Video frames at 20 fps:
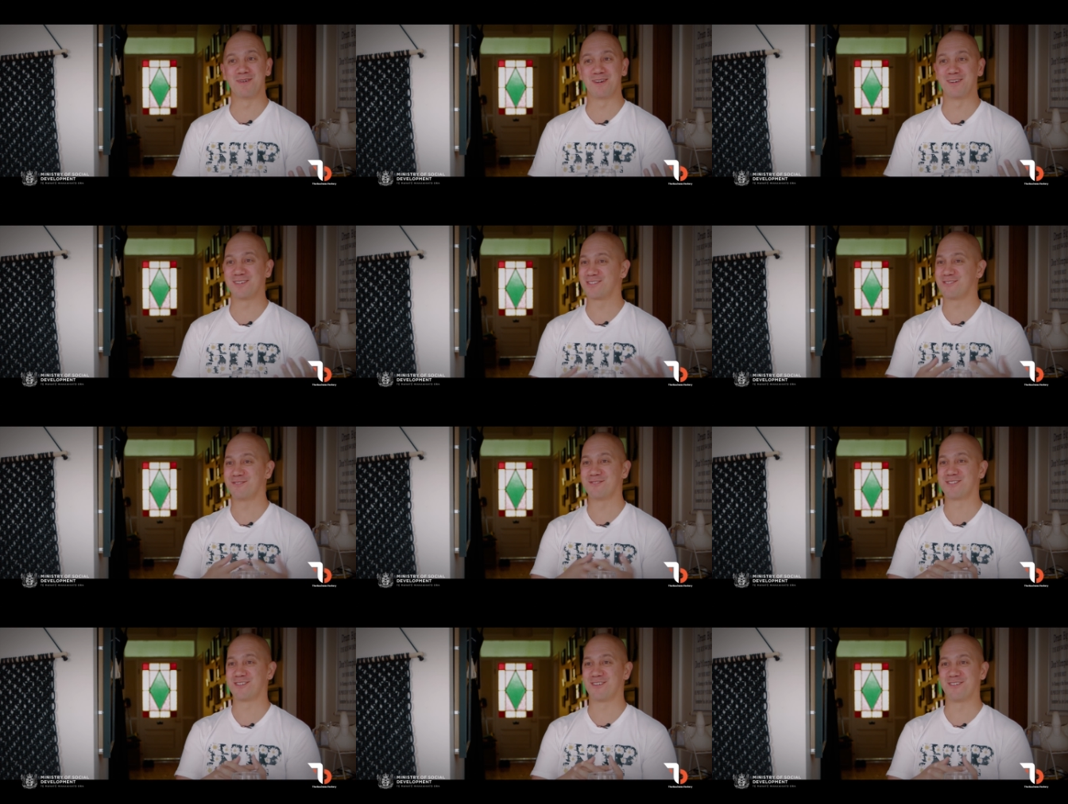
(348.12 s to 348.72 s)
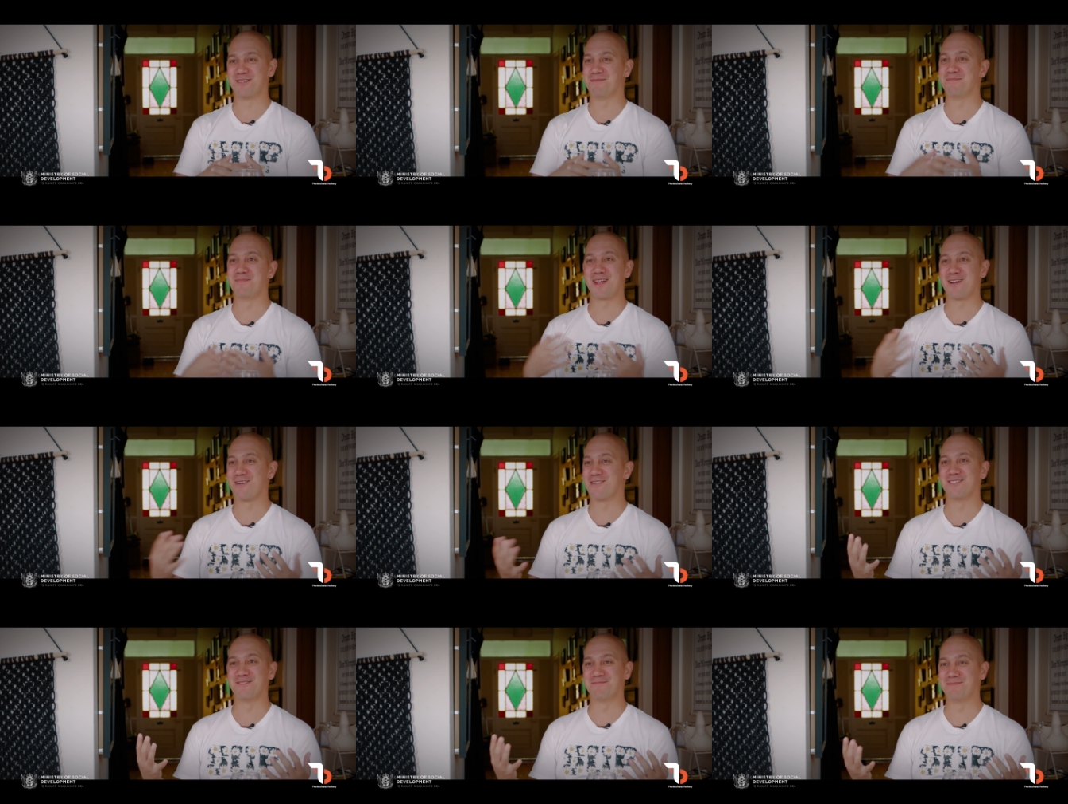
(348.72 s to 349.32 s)
but it's also an
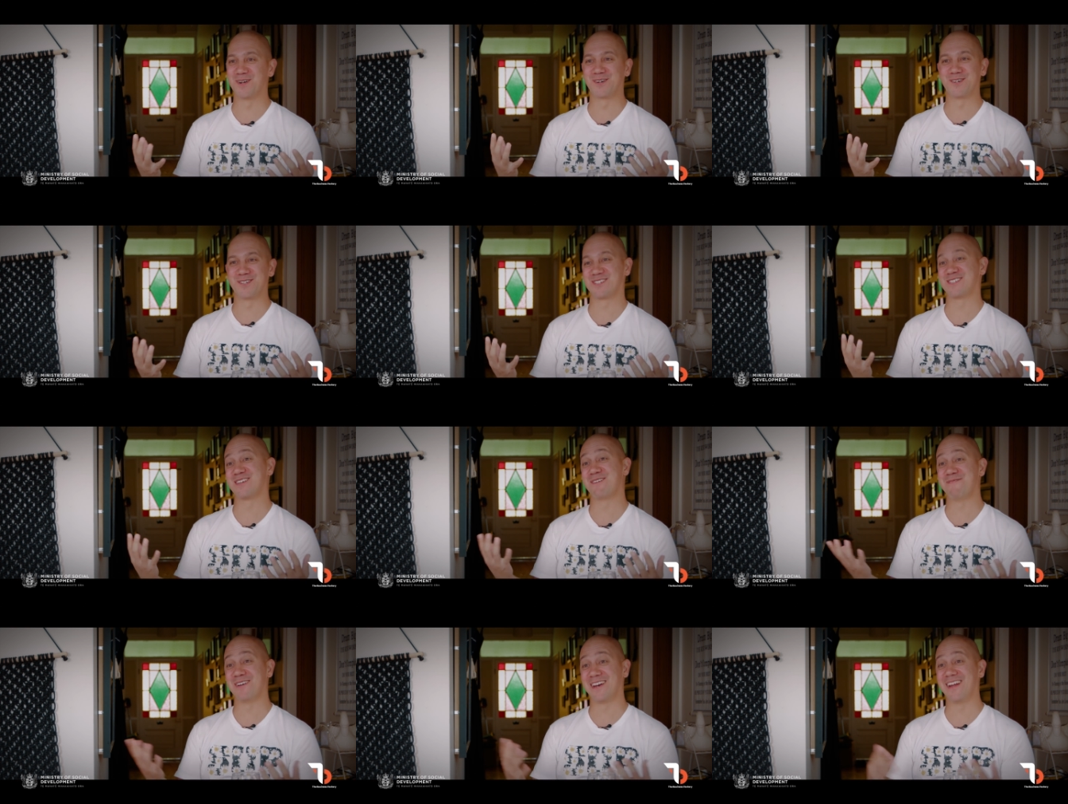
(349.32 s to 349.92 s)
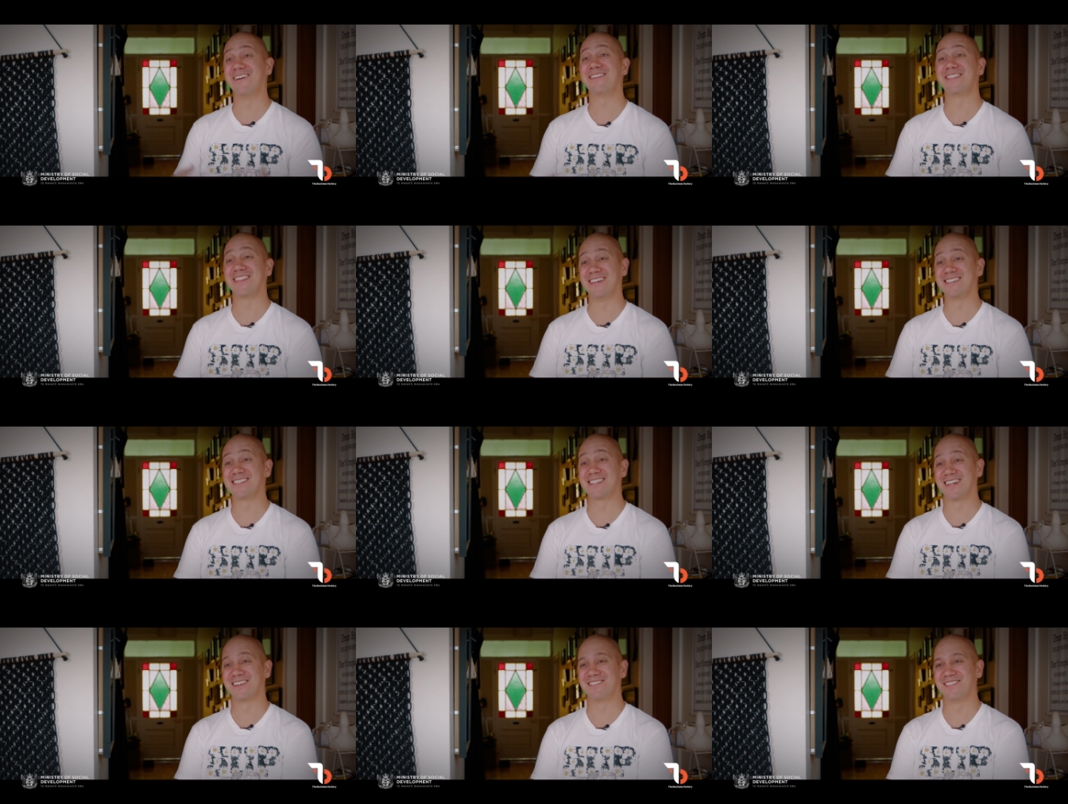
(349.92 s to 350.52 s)
imperative because someone out there
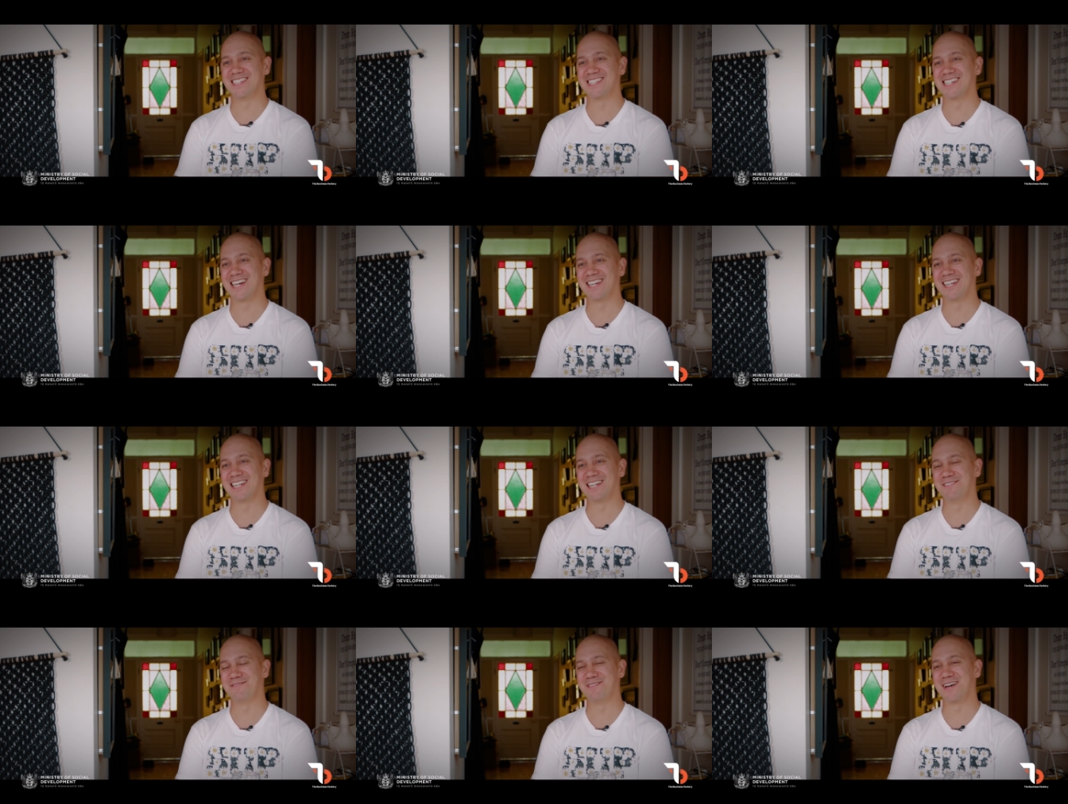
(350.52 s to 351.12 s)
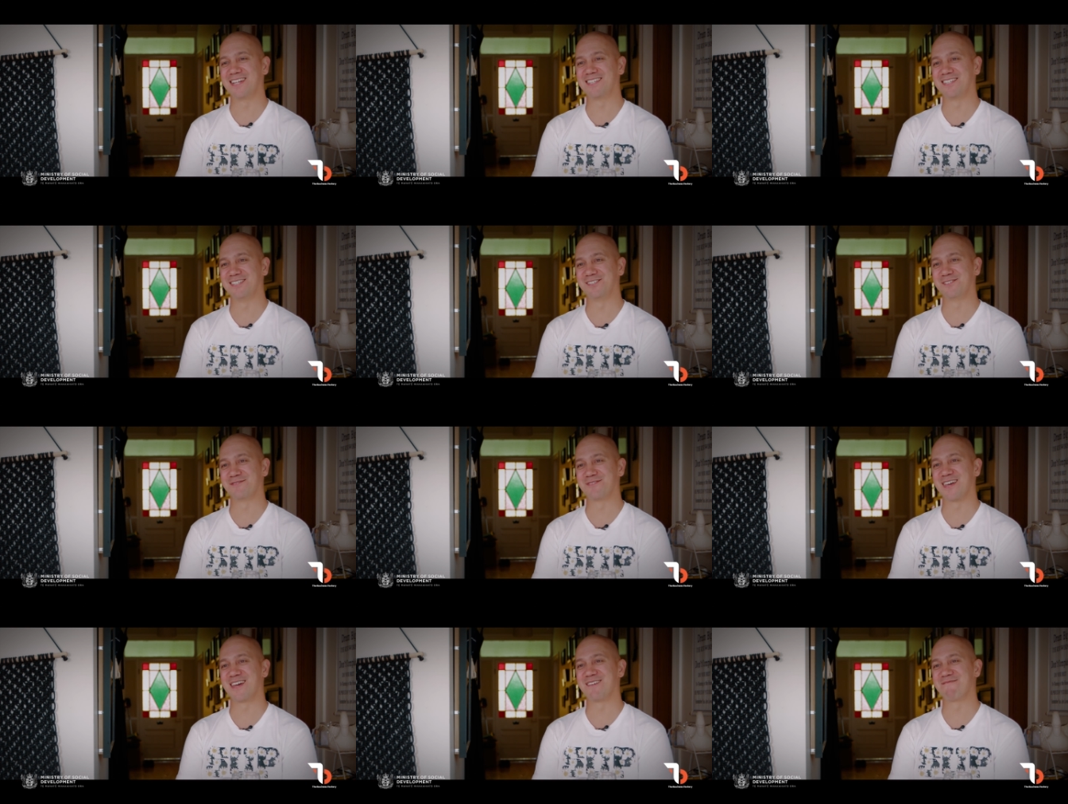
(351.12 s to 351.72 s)
is going to be taking
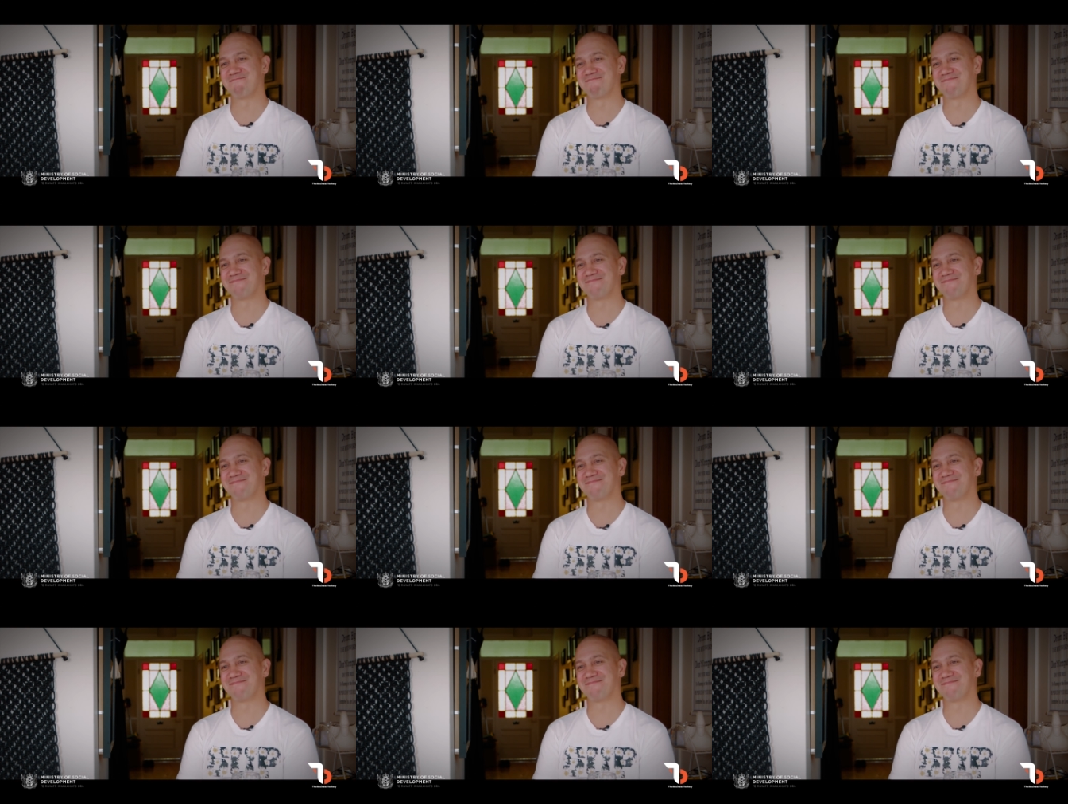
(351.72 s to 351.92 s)
advantage of that.